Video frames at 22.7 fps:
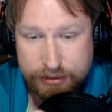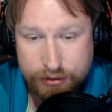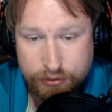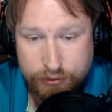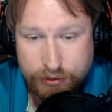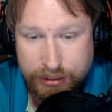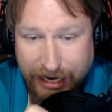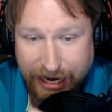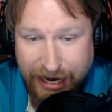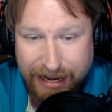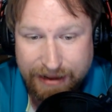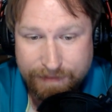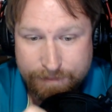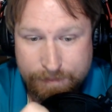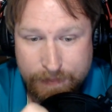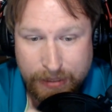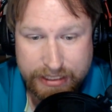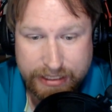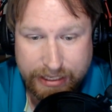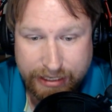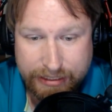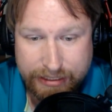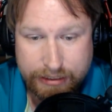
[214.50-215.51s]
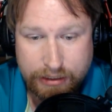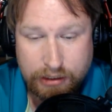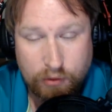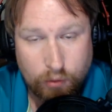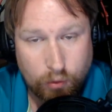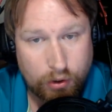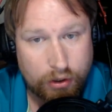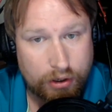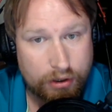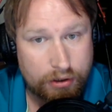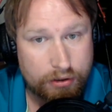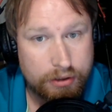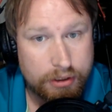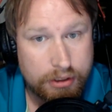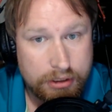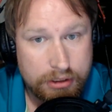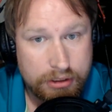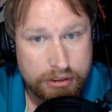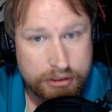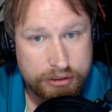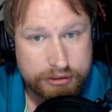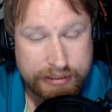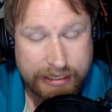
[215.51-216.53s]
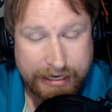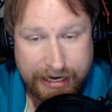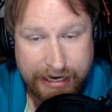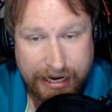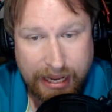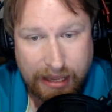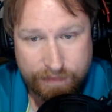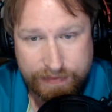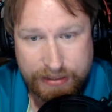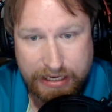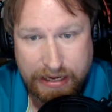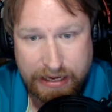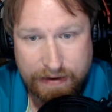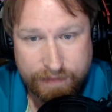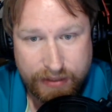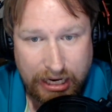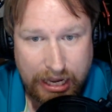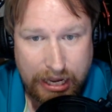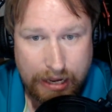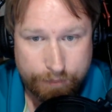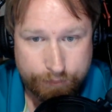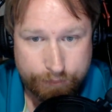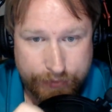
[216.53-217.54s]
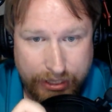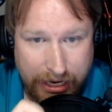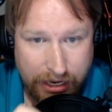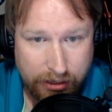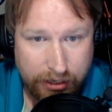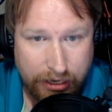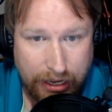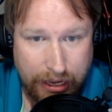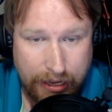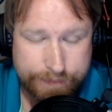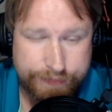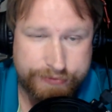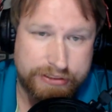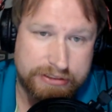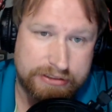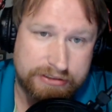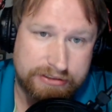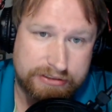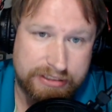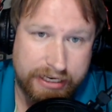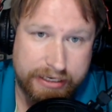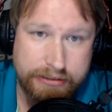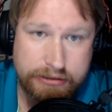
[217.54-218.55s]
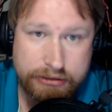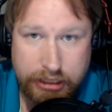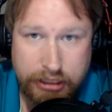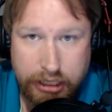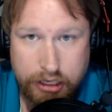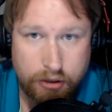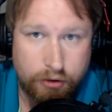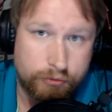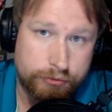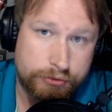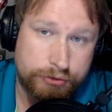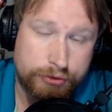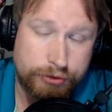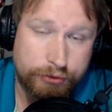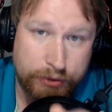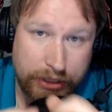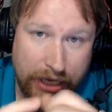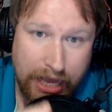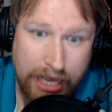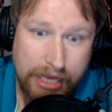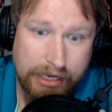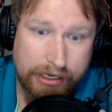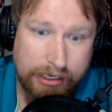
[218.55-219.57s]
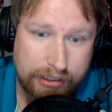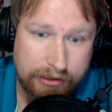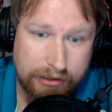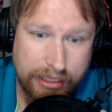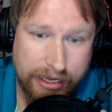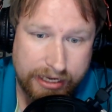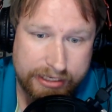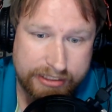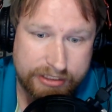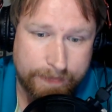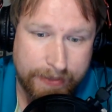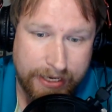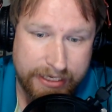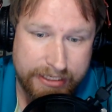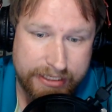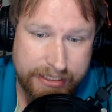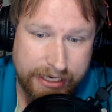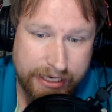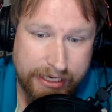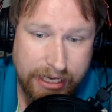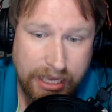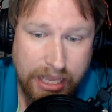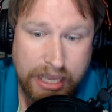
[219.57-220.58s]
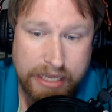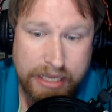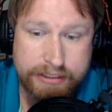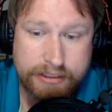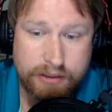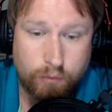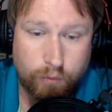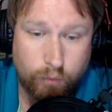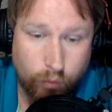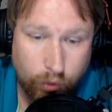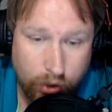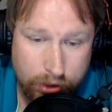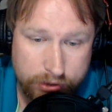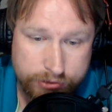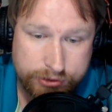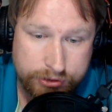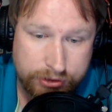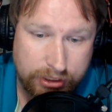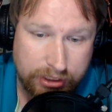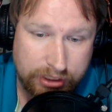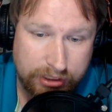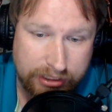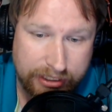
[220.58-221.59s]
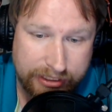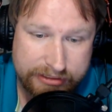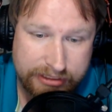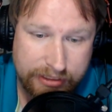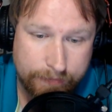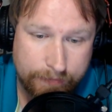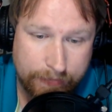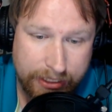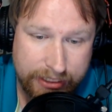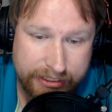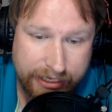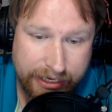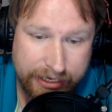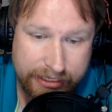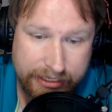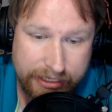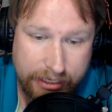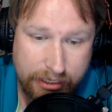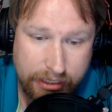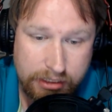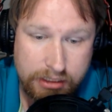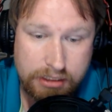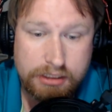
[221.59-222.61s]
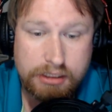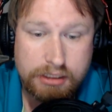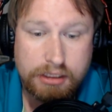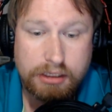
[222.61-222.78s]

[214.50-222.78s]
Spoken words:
have my data, or they have to have an opt-out option saying, no, do not collect my data. I don't want you collecting my data.